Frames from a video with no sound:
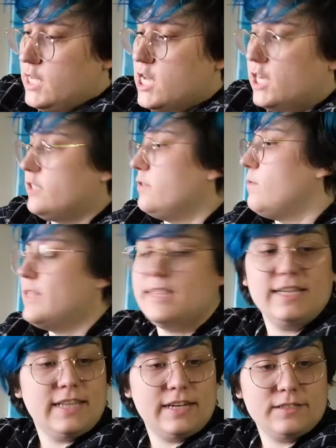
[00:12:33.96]
because the one
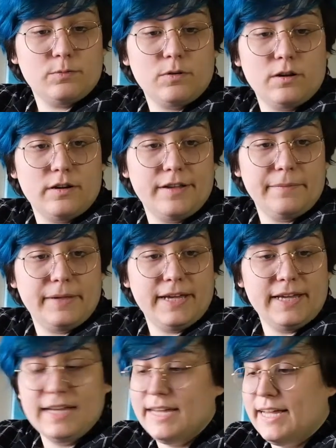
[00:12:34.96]
thing that is worrying
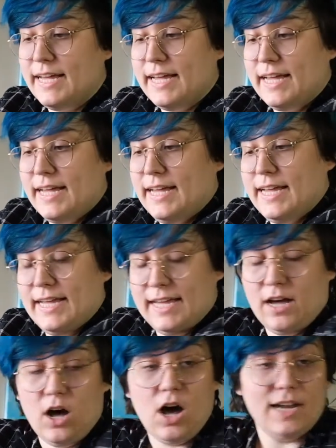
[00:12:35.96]
me,
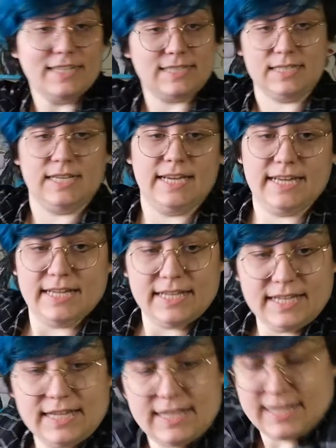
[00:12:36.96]
honestly,
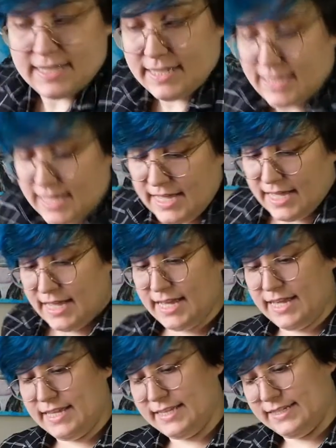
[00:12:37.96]

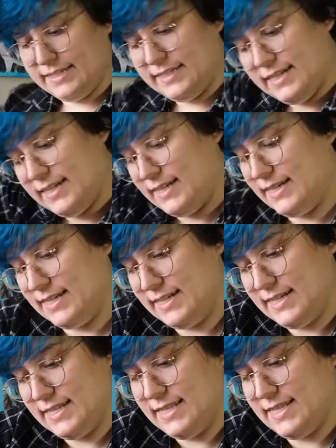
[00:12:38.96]
is
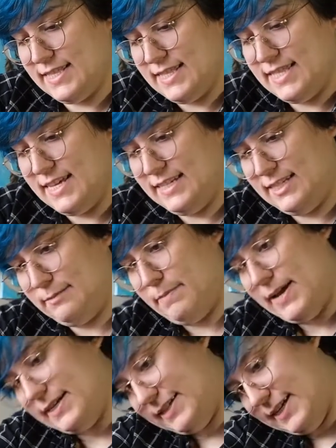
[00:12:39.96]
this
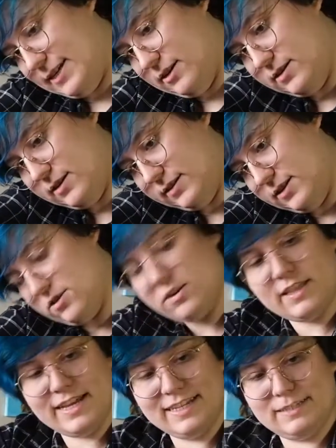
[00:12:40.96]
space here doesn't
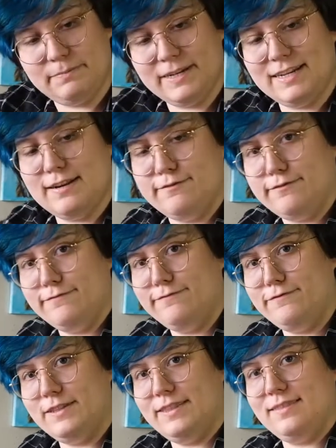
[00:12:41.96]
look like it's big enough
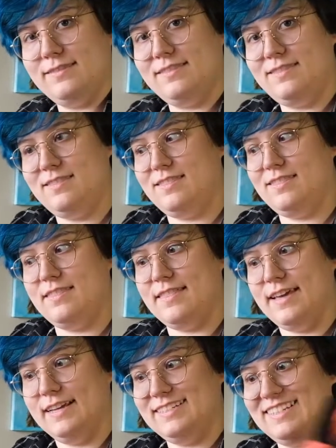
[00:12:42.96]
for
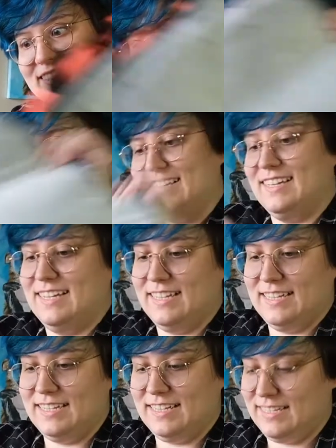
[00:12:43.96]
this.
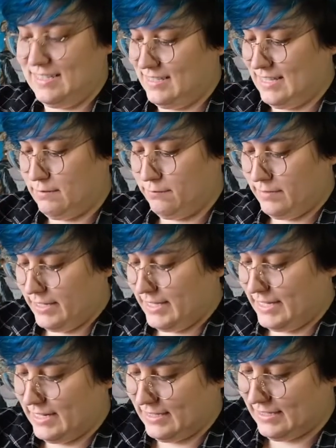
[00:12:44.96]
It
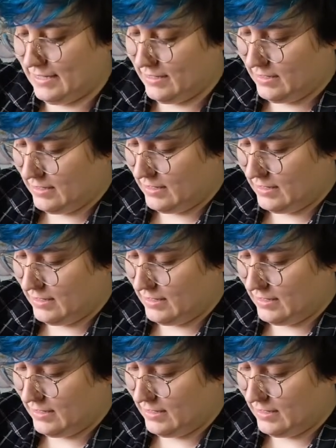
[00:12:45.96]
really doesn't.